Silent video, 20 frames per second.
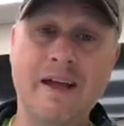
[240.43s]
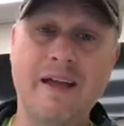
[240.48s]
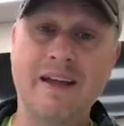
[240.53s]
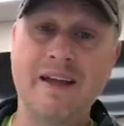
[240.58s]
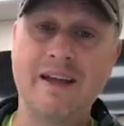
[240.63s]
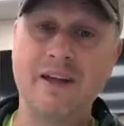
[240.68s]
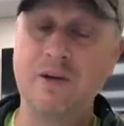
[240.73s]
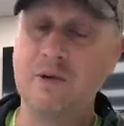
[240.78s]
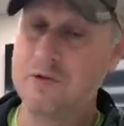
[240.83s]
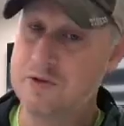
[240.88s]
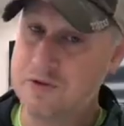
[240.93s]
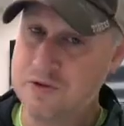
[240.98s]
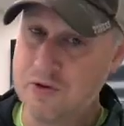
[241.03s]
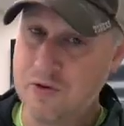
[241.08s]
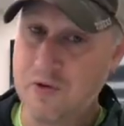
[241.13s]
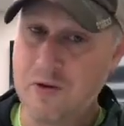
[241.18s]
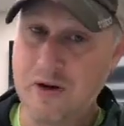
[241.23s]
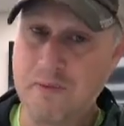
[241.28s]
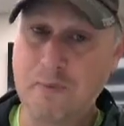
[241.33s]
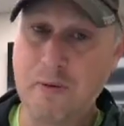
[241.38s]
you're
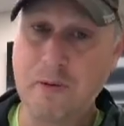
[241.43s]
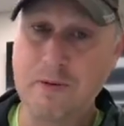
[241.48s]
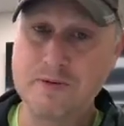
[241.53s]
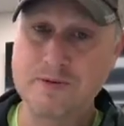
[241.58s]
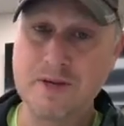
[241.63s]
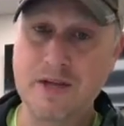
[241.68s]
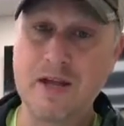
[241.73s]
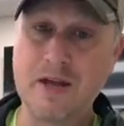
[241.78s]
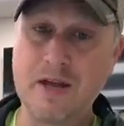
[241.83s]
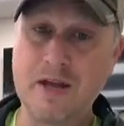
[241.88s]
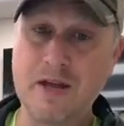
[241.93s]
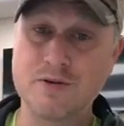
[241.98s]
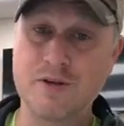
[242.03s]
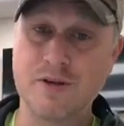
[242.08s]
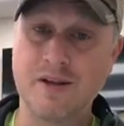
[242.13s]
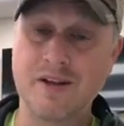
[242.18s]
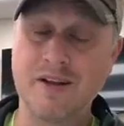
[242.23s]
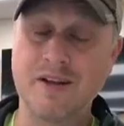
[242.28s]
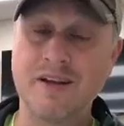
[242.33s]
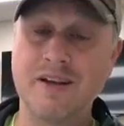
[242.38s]
enduring
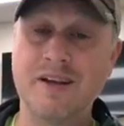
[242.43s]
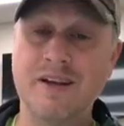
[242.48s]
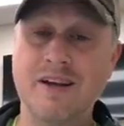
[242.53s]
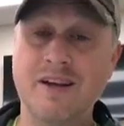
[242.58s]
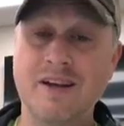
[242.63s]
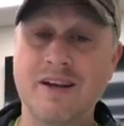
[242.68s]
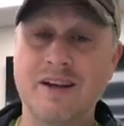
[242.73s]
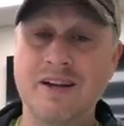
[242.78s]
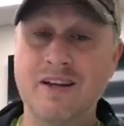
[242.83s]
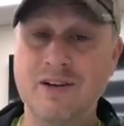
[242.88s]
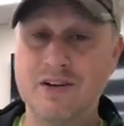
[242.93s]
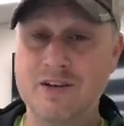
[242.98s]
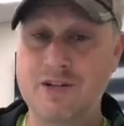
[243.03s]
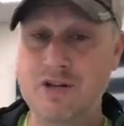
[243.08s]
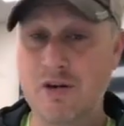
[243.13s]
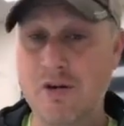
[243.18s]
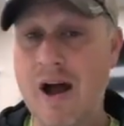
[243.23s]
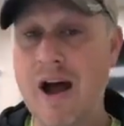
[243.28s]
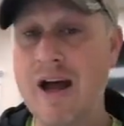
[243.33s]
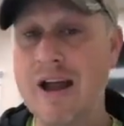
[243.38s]
persecution, you're
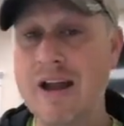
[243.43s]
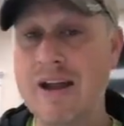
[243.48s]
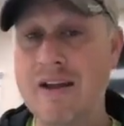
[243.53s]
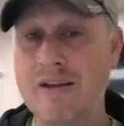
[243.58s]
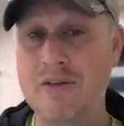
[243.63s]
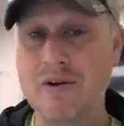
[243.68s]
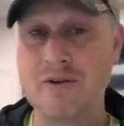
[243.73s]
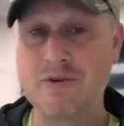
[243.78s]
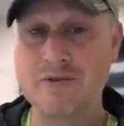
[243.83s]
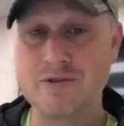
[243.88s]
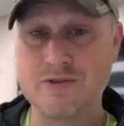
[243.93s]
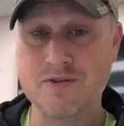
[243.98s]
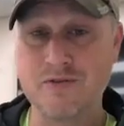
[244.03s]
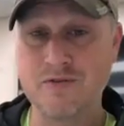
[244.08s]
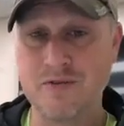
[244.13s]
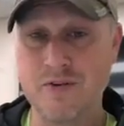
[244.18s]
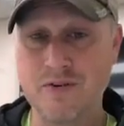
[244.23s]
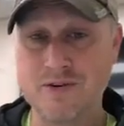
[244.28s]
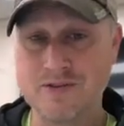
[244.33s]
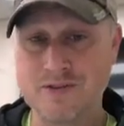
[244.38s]
trying those
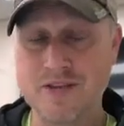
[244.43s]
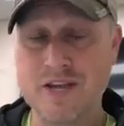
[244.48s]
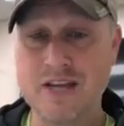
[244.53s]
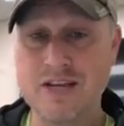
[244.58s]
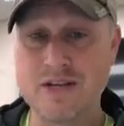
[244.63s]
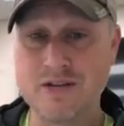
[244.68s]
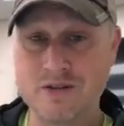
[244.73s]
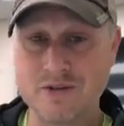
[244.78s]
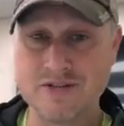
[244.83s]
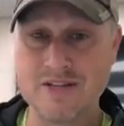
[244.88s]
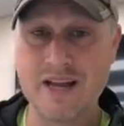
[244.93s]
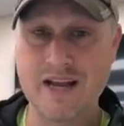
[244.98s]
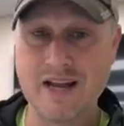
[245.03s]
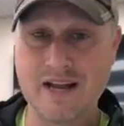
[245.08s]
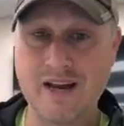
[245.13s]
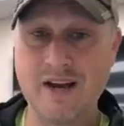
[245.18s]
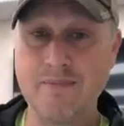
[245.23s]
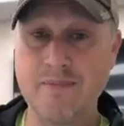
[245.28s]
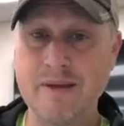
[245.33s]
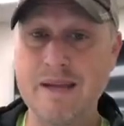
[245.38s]
false teachers
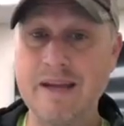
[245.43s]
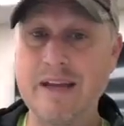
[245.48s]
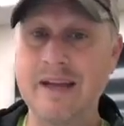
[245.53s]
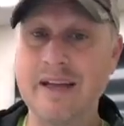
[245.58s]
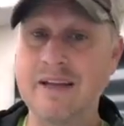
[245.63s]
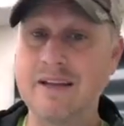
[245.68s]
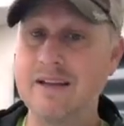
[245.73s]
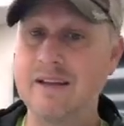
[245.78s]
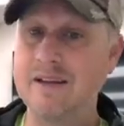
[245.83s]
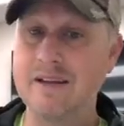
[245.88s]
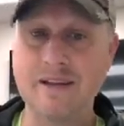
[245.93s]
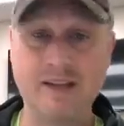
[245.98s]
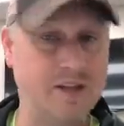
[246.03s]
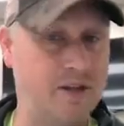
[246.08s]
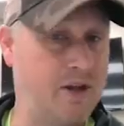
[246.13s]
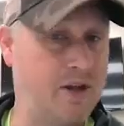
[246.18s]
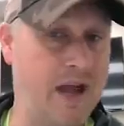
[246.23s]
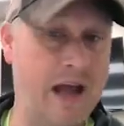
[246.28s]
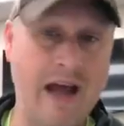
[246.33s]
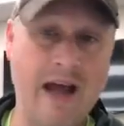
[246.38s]
that come in,
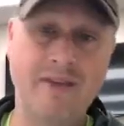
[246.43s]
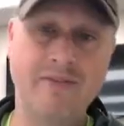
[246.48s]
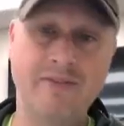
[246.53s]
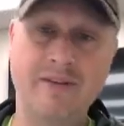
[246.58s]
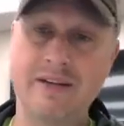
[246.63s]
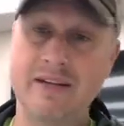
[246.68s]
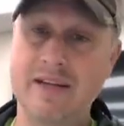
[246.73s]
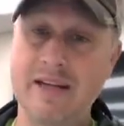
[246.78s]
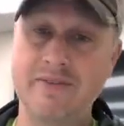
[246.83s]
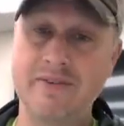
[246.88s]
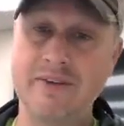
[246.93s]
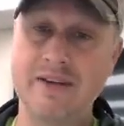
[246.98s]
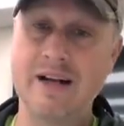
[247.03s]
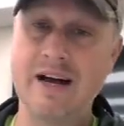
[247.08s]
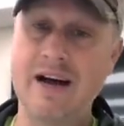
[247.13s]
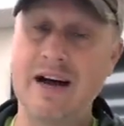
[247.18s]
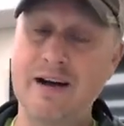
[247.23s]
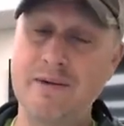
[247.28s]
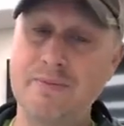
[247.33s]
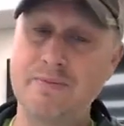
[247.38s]
you haven't given
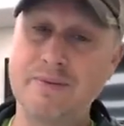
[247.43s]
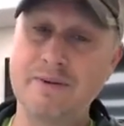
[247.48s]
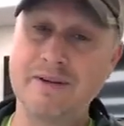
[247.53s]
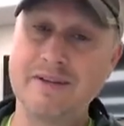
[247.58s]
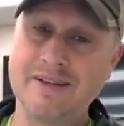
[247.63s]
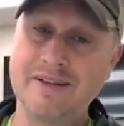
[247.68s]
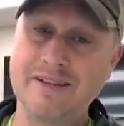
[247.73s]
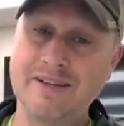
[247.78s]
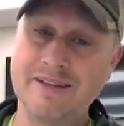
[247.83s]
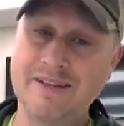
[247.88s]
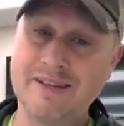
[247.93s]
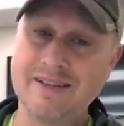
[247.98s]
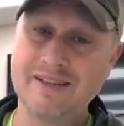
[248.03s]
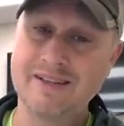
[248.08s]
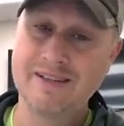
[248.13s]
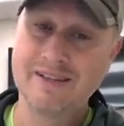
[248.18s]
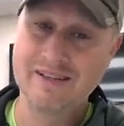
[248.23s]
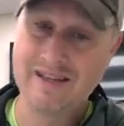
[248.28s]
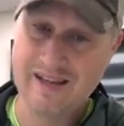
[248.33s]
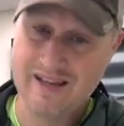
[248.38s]
up.
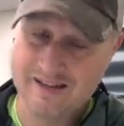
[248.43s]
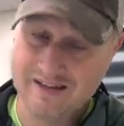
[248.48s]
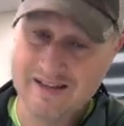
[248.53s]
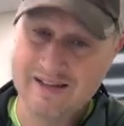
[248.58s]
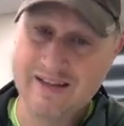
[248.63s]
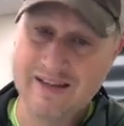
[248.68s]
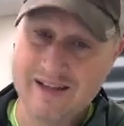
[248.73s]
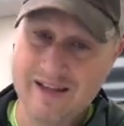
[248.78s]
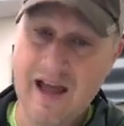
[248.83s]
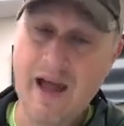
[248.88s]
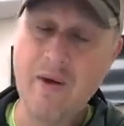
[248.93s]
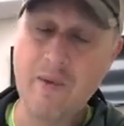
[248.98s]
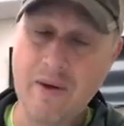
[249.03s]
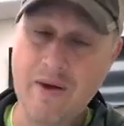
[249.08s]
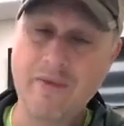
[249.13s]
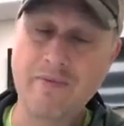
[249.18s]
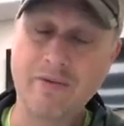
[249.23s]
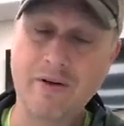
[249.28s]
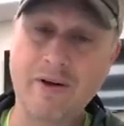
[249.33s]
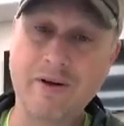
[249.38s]

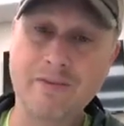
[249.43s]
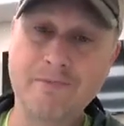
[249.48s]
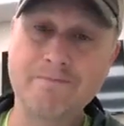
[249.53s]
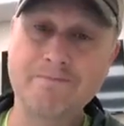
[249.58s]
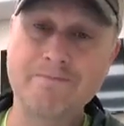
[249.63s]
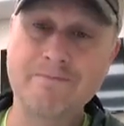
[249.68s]
However,